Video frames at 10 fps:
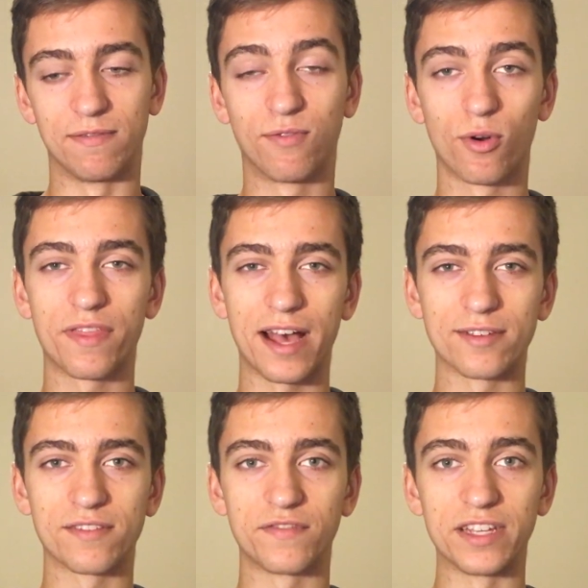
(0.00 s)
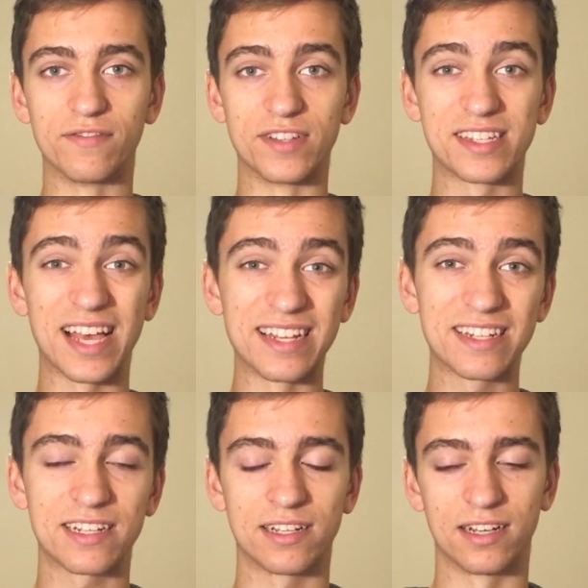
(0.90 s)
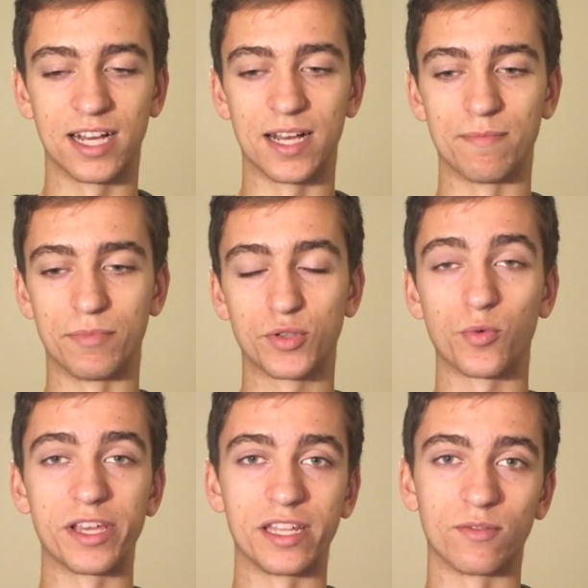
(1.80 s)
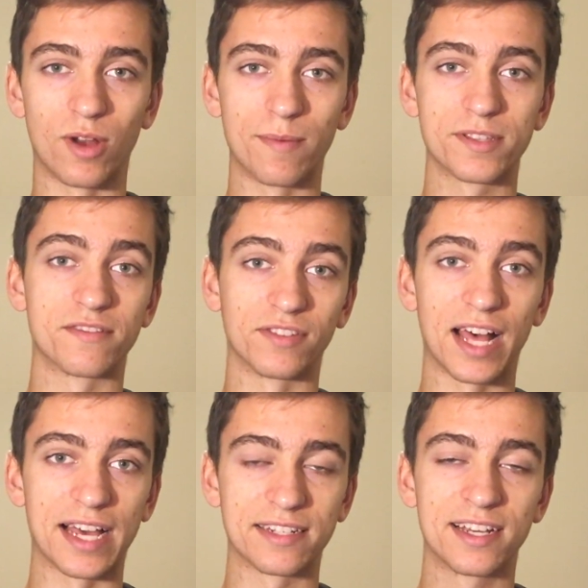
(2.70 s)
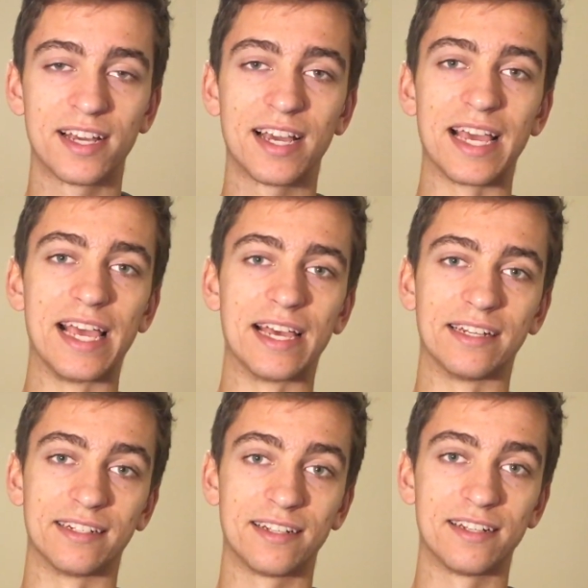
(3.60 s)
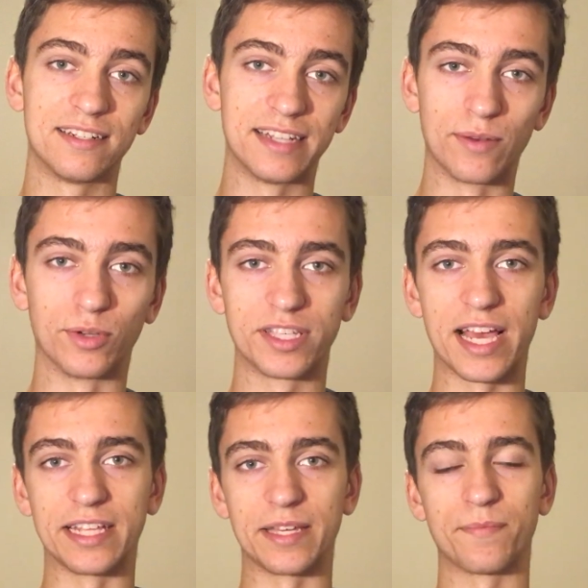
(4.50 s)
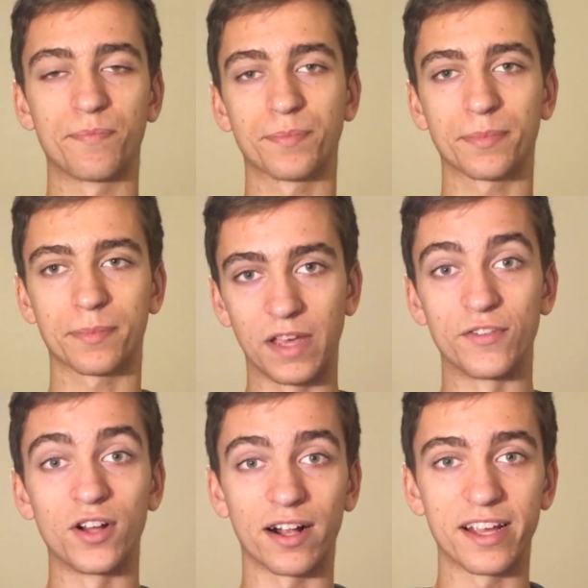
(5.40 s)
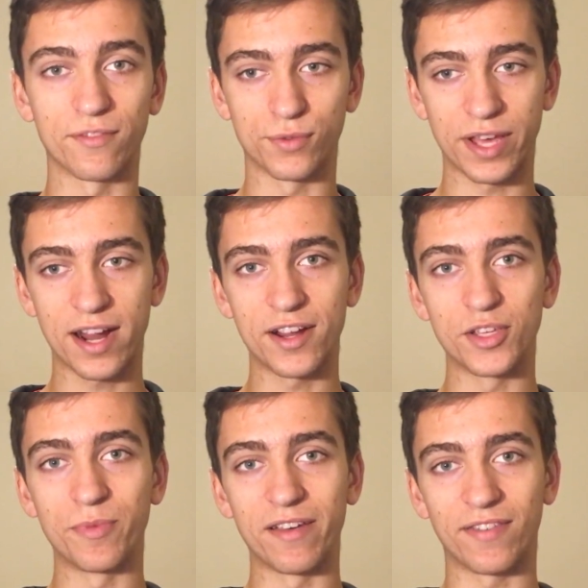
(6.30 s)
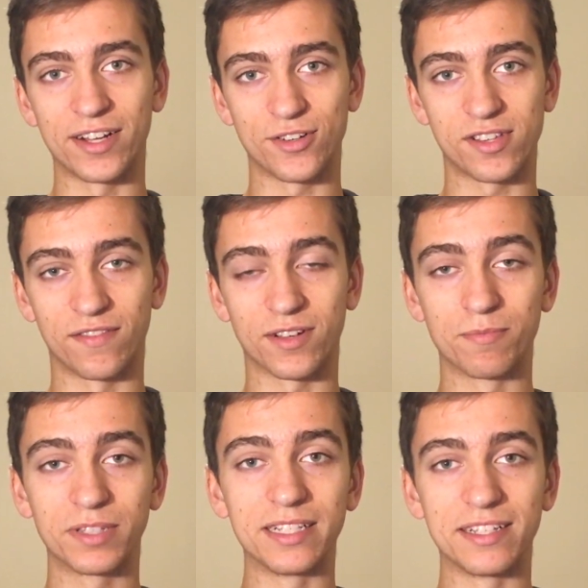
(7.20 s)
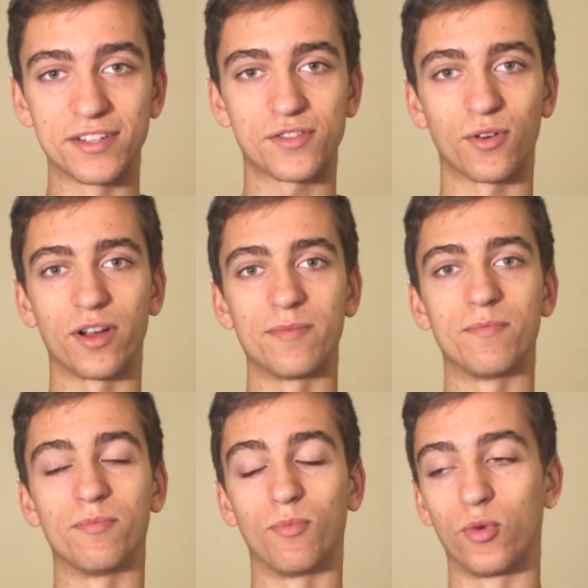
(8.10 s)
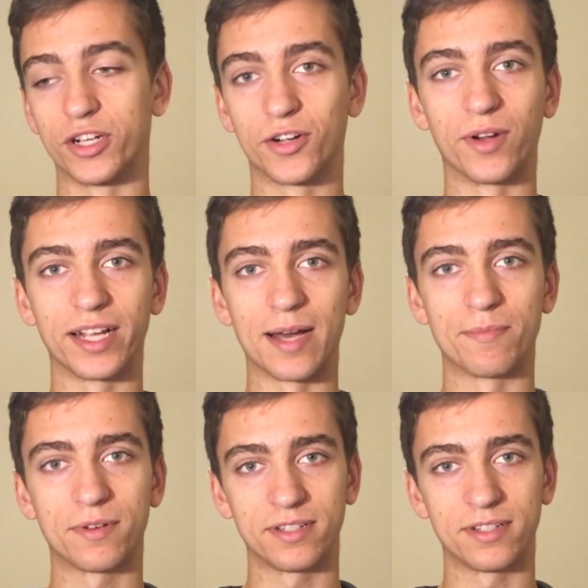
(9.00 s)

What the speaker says: 4,000 feet of descent between Robinson Flat and Deadwood Canyon. If you're not careful there, you may find yourself completely destroyed when you're going up